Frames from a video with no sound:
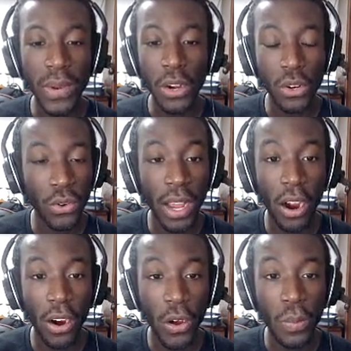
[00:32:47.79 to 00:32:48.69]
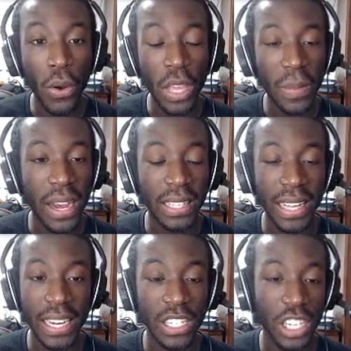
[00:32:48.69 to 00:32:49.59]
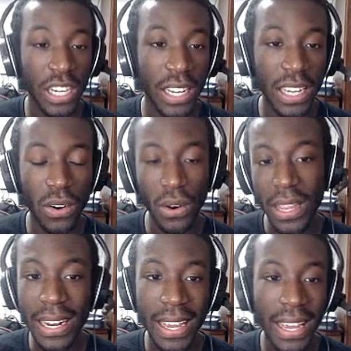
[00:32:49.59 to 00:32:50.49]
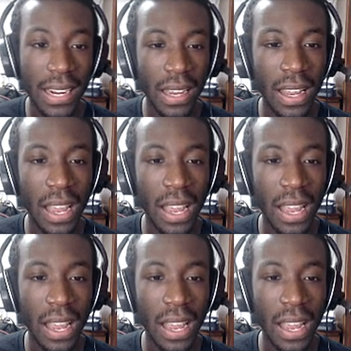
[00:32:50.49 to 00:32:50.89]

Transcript: we don't crit our own Pokemon like she did or he did.